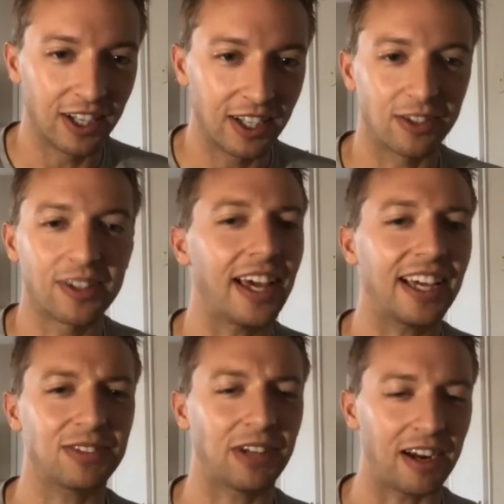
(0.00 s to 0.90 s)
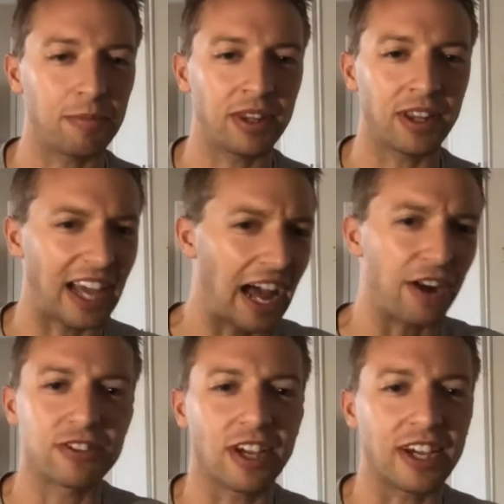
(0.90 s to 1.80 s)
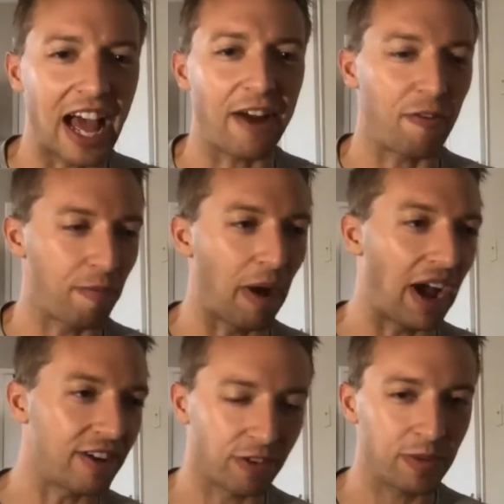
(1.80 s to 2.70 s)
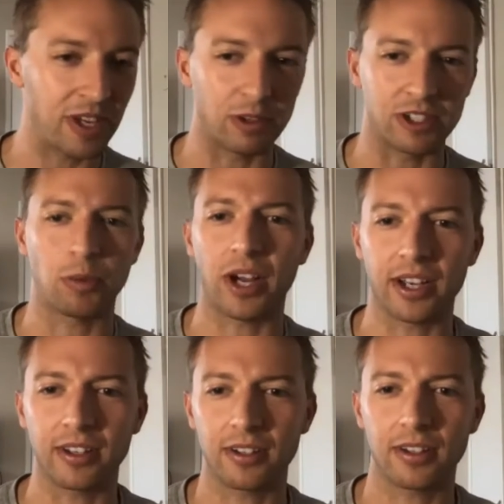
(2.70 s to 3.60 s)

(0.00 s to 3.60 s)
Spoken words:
So the Yankees have kind of been like out of sight, out of mind for me, which is why.